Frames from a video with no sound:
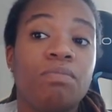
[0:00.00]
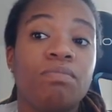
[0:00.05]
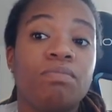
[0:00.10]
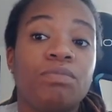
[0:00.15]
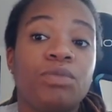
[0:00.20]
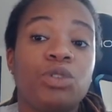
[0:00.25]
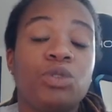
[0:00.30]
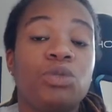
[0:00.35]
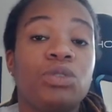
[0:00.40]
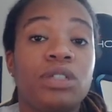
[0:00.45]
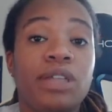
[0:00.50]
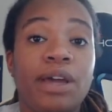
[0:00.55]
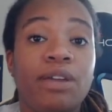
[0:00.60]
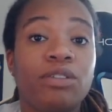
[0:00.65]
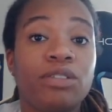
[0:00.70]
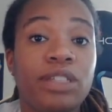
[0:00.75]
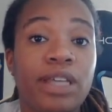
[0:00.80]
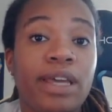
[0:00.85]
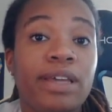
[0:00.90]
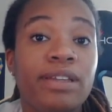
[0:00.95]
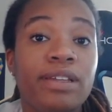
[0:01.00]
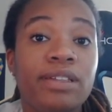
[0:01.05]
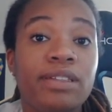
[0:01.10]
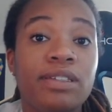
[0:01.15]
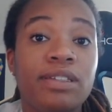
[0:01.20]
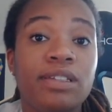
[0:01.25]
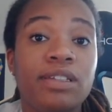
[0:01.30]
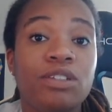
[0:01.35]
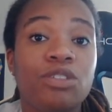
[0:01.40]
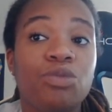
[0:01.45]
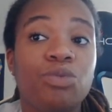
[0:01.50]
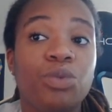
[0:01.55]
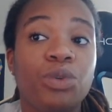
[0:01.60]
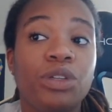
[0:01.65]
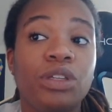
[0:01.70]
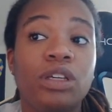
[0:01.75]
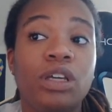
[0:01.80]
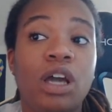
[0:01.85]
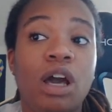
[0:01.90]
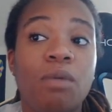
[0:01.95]
suicidal tendencies
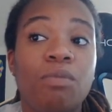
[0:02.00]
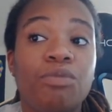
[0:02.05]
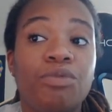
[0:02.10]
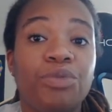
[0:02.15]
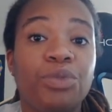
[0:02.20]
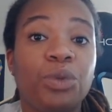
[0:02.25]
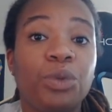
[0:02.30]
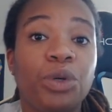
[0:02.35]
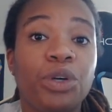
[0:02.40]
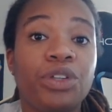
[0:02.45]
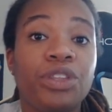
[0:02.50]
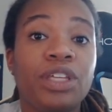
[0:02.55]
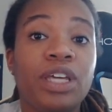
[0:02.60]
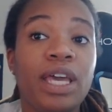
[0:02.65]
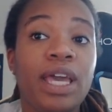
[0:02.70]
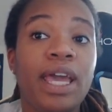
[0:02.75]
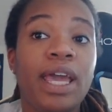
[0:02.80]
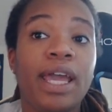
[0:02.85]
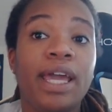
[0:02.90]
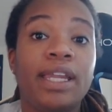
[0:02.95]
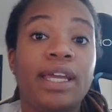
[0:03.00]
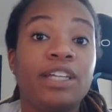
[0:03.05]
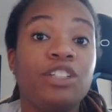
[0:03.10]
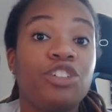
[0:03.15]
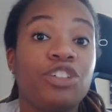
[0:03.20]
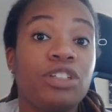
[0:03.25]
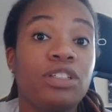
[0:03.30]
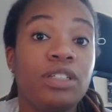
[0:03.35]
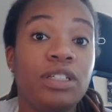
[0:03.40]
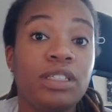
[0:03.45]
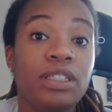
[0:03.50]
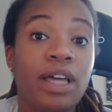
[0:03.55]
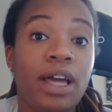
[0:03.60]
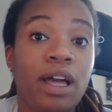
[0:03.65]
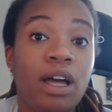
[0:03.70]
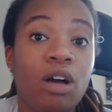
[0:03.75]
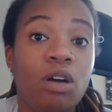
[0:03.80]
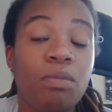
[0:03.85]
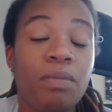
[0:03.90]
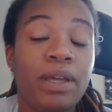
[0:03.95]
really come forth, and I just need the
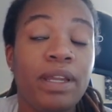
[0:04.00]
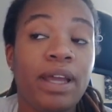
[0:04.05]
help. And